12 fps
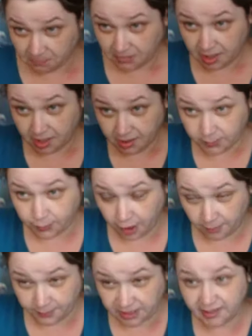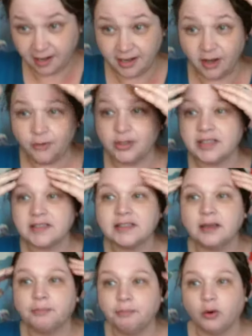It's promising. I know at
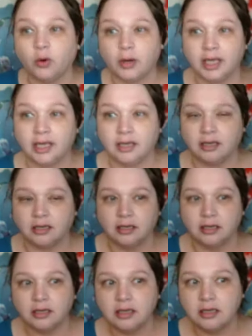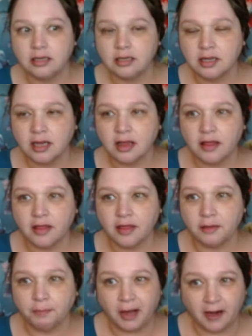some point the
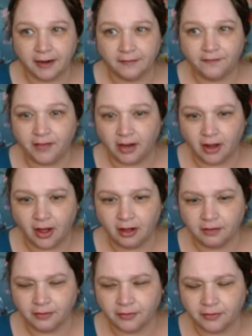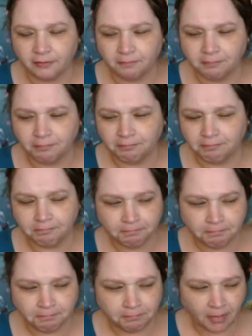bonnet fell off.
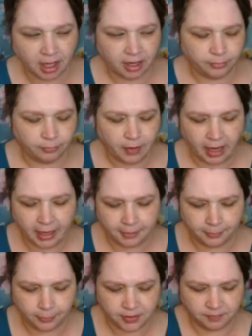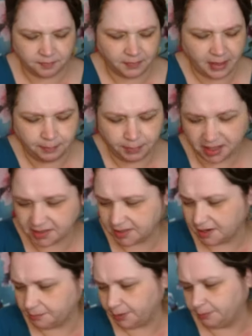I picked it
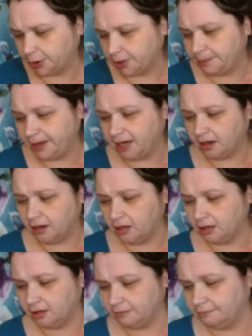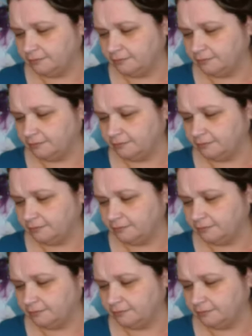up and put it back on.